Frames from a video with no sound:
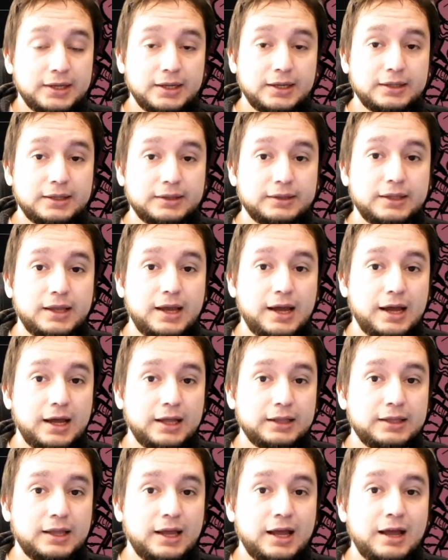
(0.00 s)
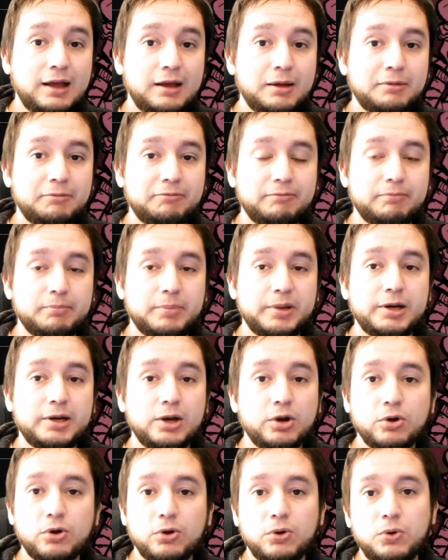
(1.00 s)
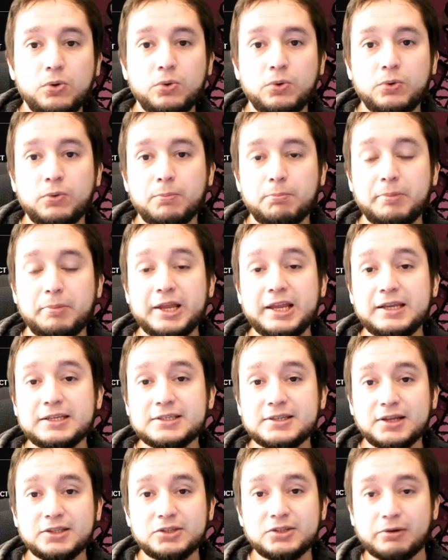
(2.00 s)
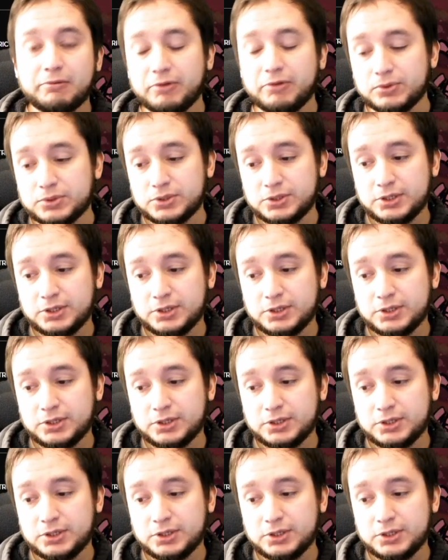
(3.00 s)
that have very low base attributes.